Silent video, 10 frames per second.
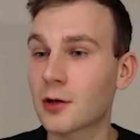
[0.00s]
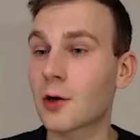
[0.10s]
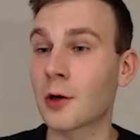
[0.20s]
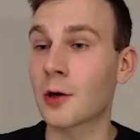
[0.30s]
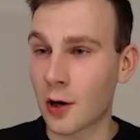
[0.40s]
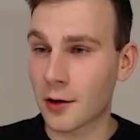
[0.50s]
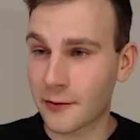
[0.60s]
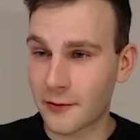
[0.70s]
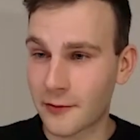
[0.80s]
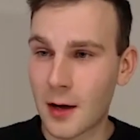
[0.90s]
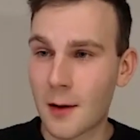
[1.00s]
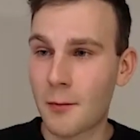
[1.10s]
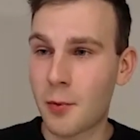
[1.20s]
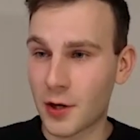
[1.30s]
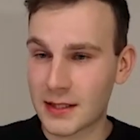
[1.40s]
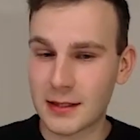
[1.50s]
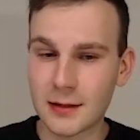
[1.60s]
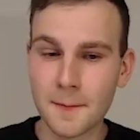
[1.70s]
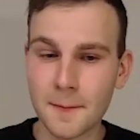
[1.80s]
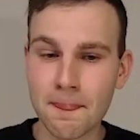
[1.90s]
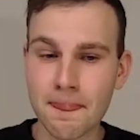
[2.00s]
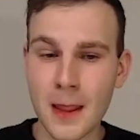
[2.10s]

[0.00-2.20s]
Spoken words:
out on a lot of points here,